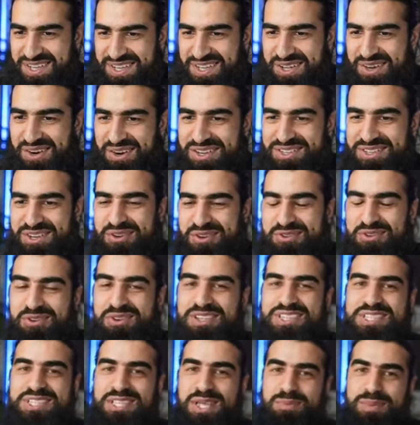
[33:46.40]
You're on your own. in
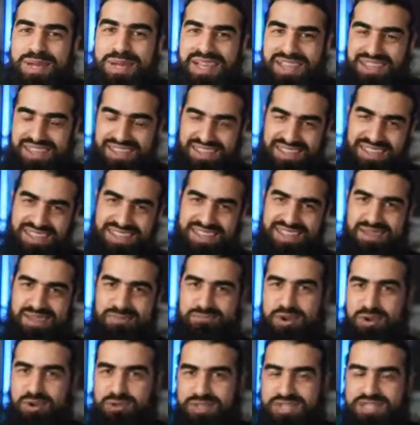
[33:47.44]
summer,
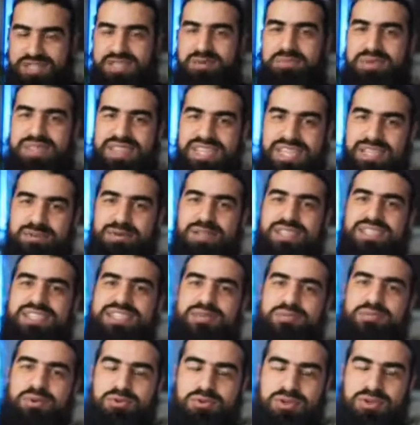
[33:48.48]
bro. In summer, think about this,
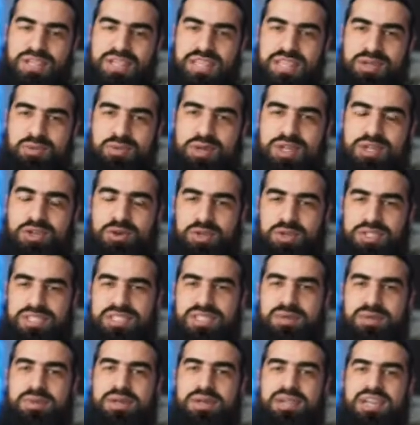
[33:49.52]
bro. We're gonna go in
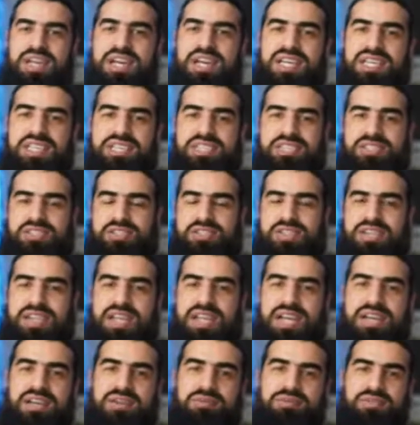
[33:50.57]
summer, nice, chill
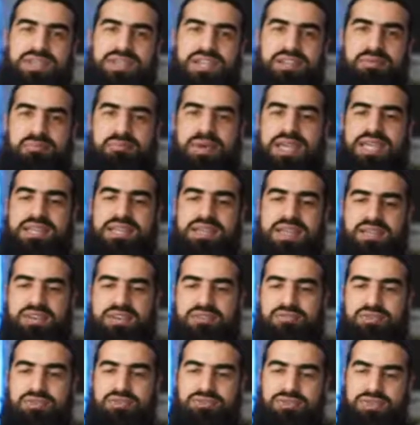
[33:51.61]
out, kind of main kind of
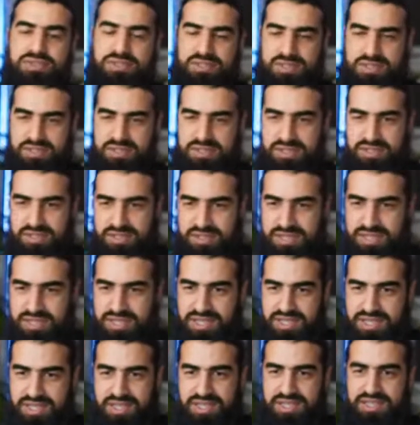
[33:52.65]
roads.
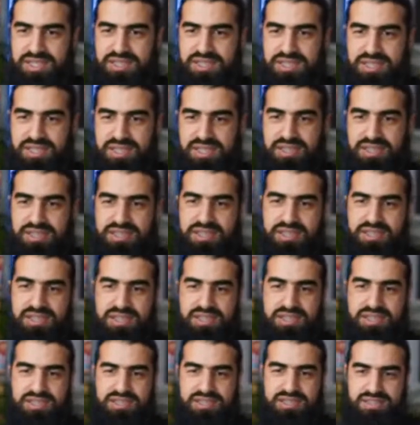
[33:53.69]
Yeah,
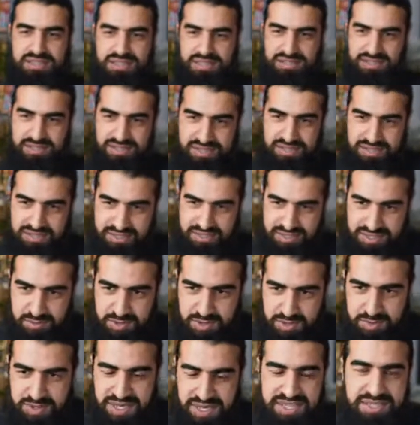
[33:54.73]
there must
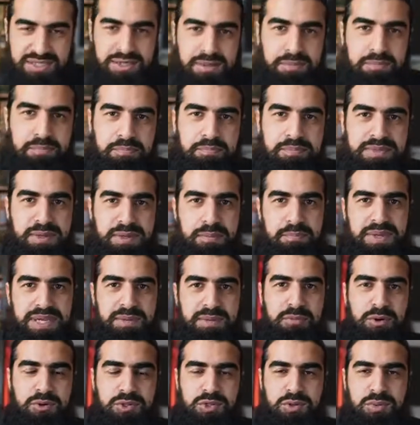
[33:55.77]
be like some some big
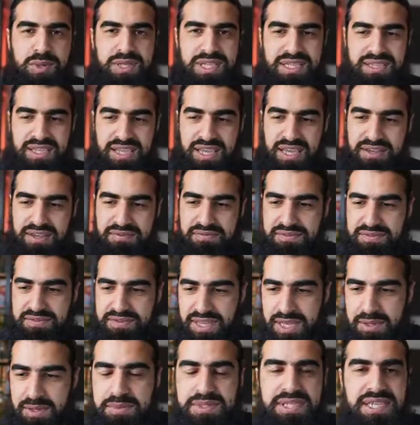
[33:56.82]
motorway that they have
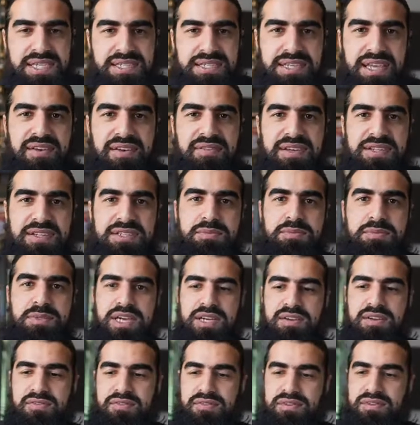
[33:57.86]
M6. They have like some kind
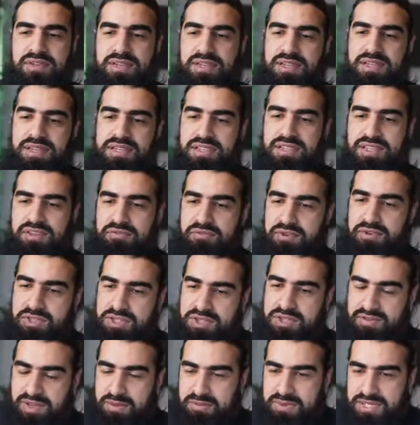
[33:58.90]
of their version of
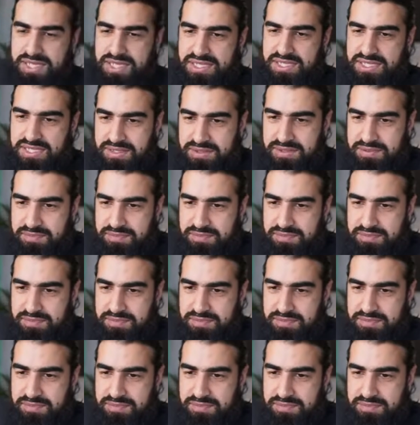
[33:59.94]
M6.